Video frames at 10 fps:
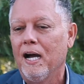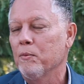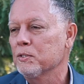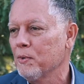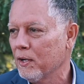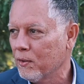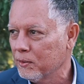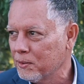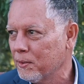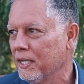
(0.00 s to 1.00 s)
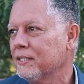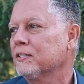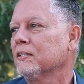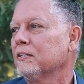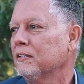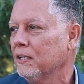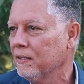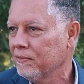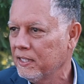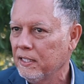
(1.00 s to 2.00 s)
I was medical director
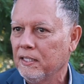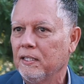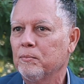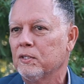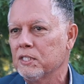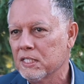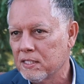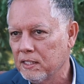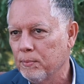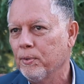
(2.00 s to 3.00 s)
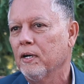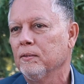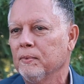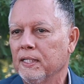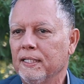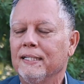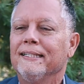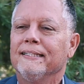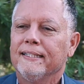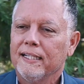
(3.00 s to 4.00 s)
of the emergency department,
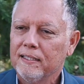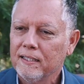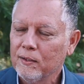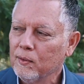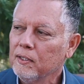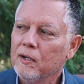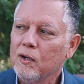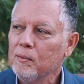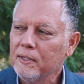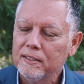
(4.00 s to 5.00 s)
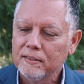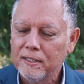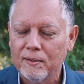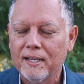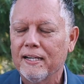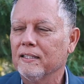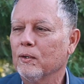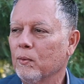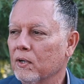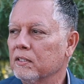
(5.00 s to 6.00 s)
and then going home and getting
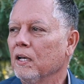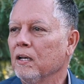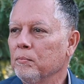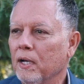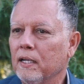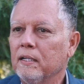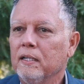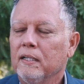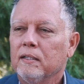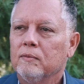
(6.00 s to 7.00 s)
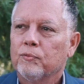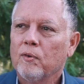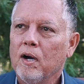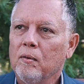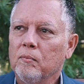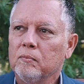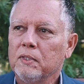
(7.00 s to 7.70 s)
the work done. But from